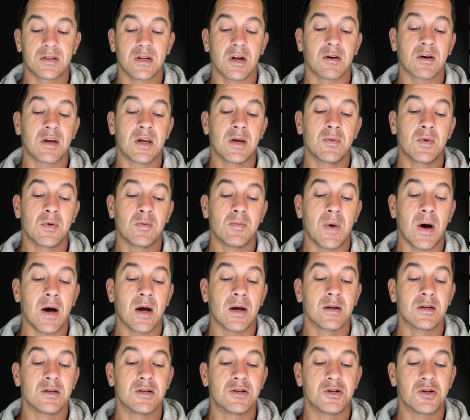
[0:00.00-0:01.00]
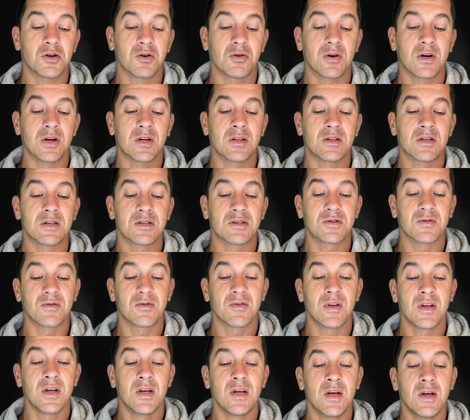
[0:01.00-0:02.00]
Now keep in mind during this,
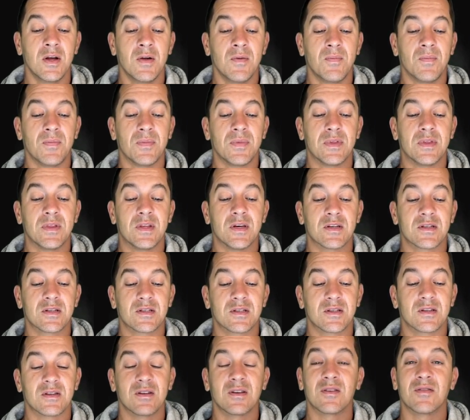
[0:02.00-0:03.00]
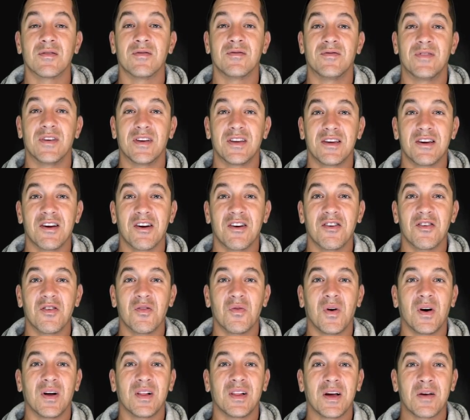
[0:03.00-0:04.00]
this video,
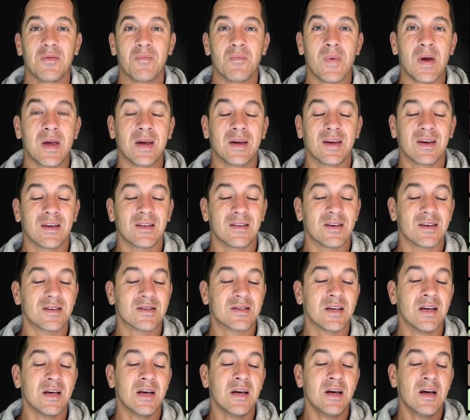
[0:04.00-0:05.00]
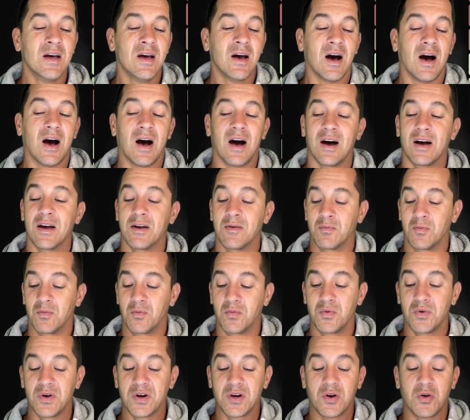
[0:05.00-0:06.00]
while I'm making this,
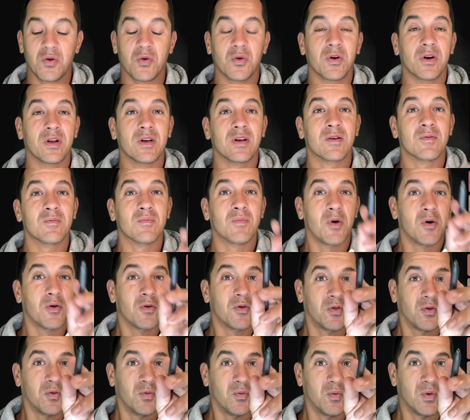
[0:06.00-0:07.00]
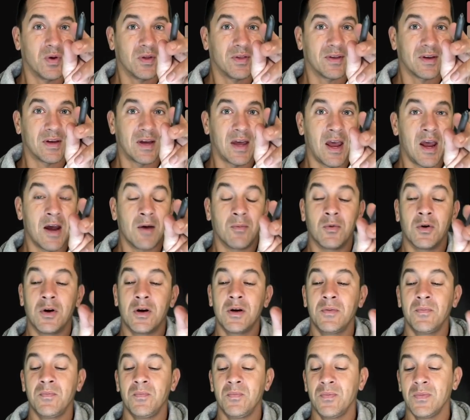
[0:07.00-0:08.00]
I'm recording both with the
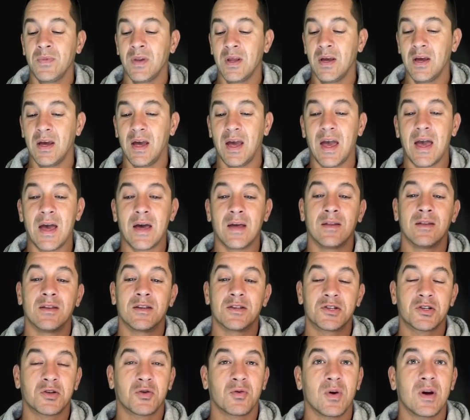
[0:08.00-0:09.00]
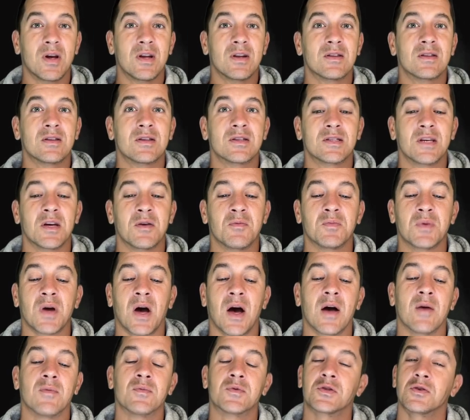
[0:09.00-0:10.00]
camera and the screen at the same
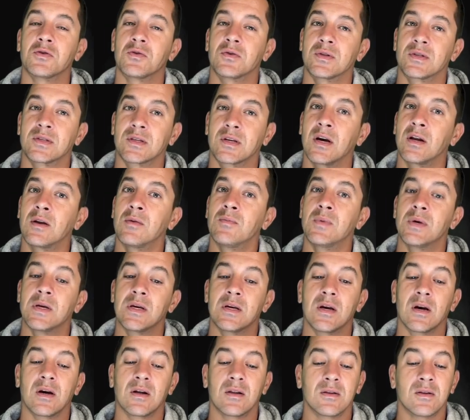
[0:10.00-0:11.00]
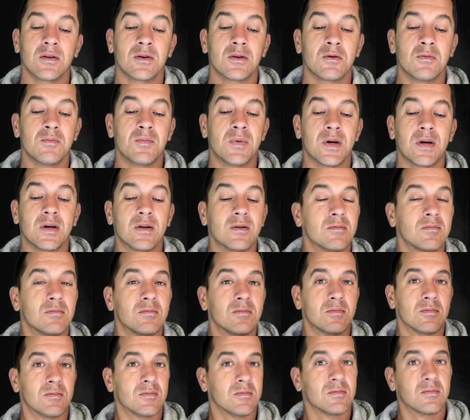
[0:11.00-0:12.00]
time, so it's going to be a little bit
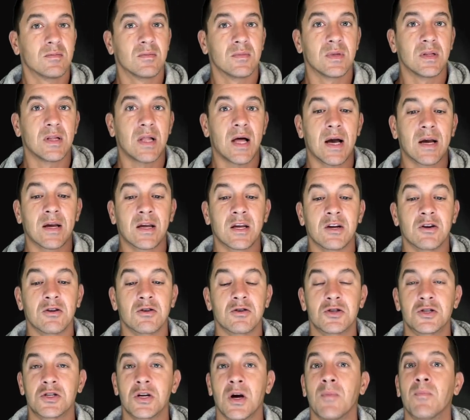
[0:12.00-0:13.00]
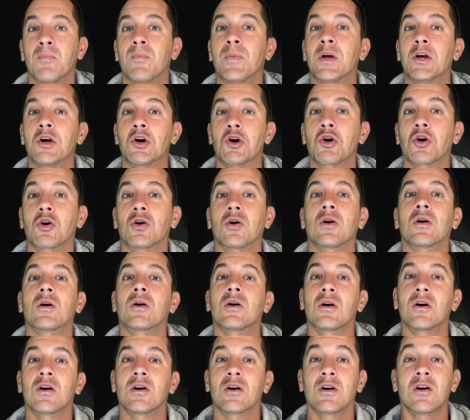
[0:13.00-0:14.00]
laggy or
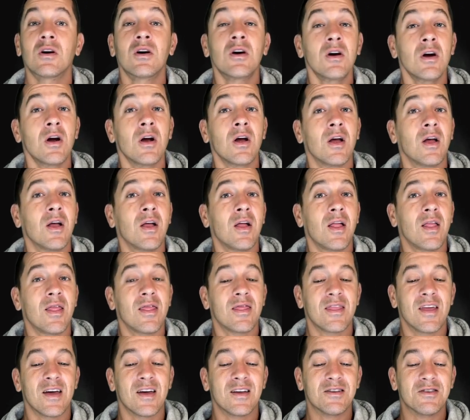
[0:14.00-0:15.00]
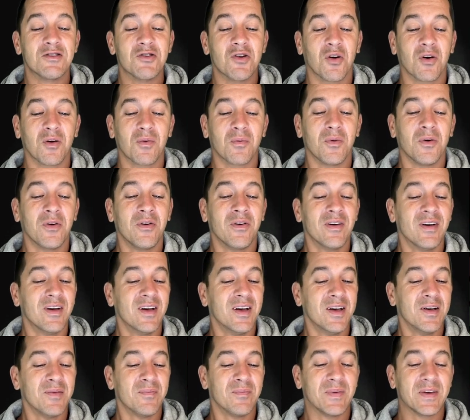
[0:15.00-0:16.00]
jumpier than normal
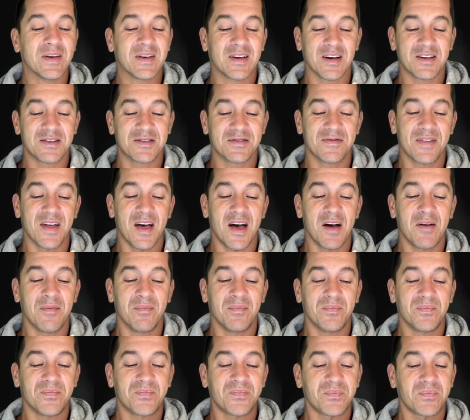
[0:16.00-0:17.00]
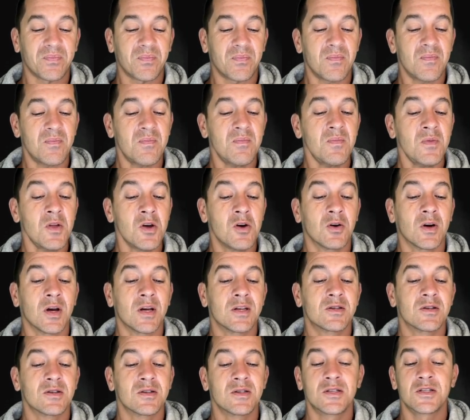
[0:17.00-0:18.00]
because of that. Okay,
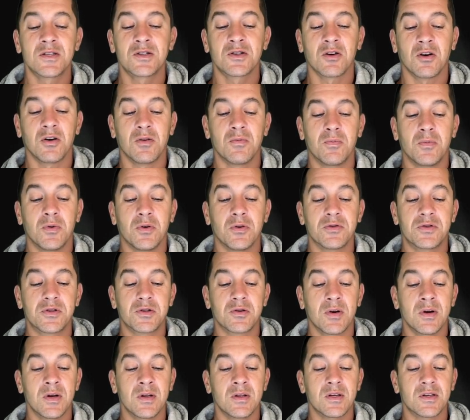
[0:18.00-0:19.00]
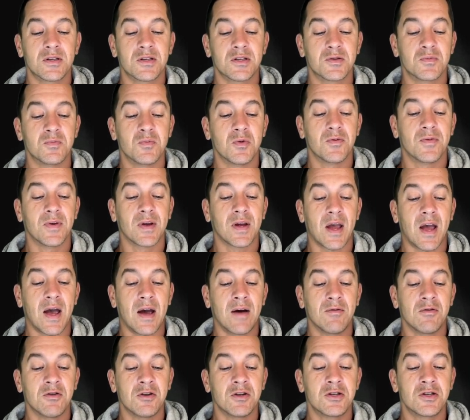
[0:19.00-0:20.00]
so this is called pulled string. This is moving
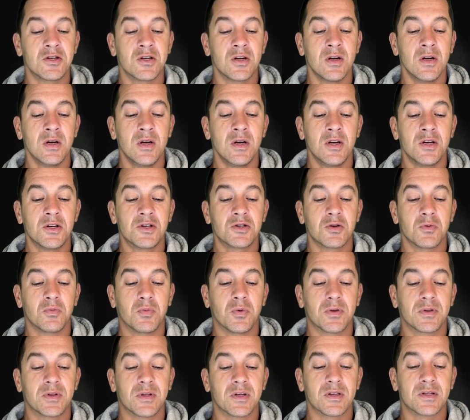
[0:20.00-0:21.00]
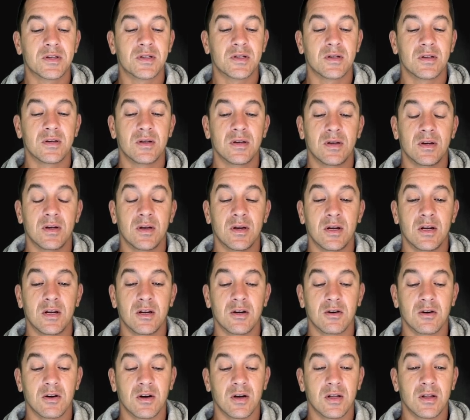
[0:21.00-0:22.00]
average. So put this
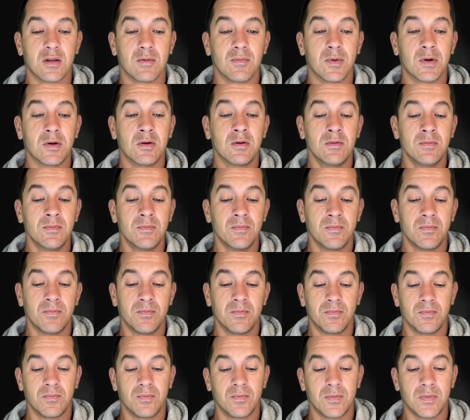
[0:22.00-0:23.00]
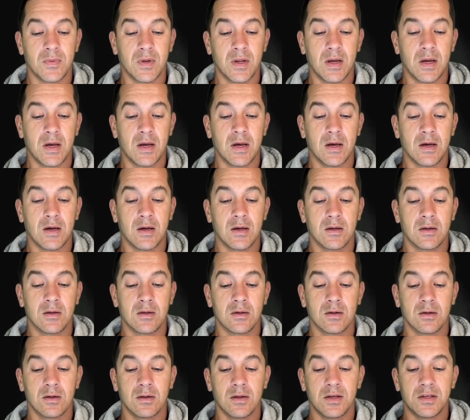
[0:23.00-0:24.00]
here in the middle
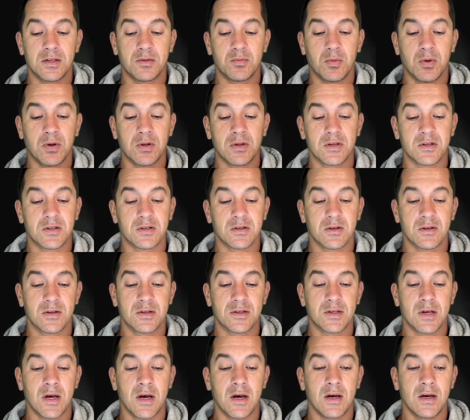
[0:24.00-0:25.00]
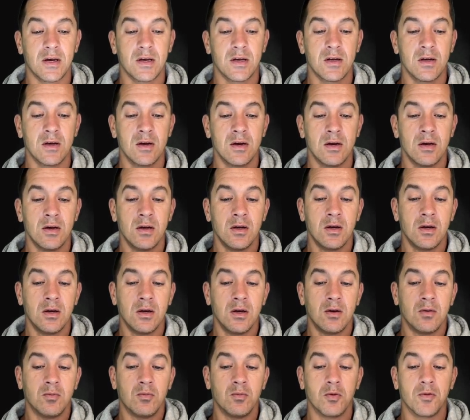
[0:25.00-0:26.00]
and let's bring this to the side.
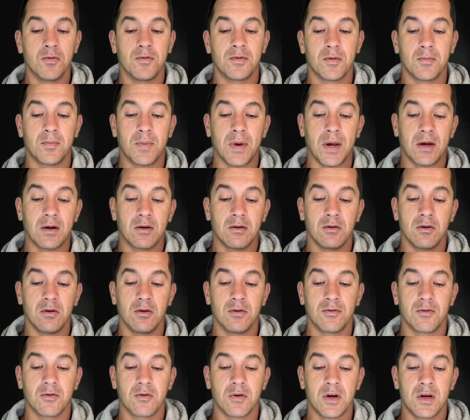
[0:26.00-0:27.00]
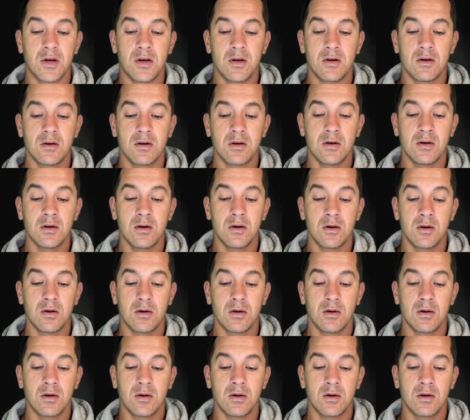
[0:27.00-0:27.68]
Move the panel over here.